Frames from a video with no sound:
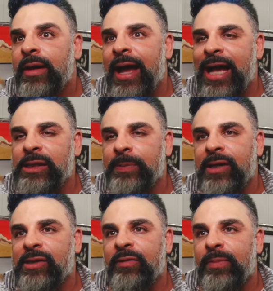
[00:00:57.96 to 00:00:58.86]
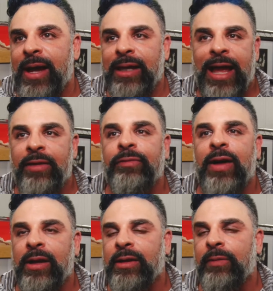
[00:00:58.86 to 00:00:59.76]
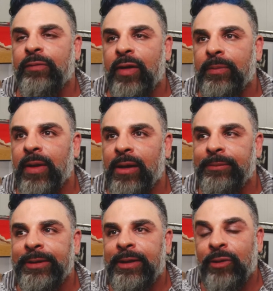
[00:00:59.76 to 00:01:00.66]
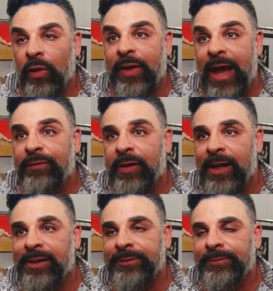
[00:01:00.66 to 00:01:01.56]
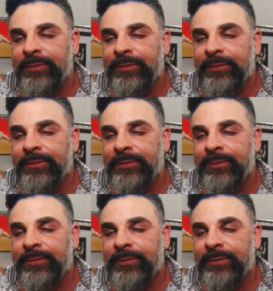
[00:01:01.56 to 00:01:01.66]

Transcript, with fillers: aspects of my life. I come from um, North Africa